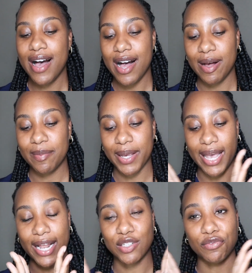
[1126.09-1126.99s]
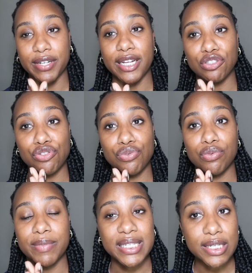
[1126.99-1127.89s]
Um, again, don't forget to
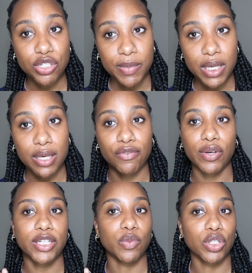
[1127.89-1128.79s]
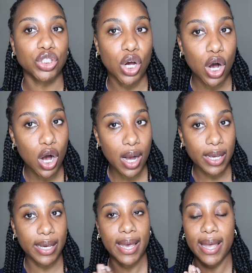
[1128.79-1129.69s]
message me if you guys want to talk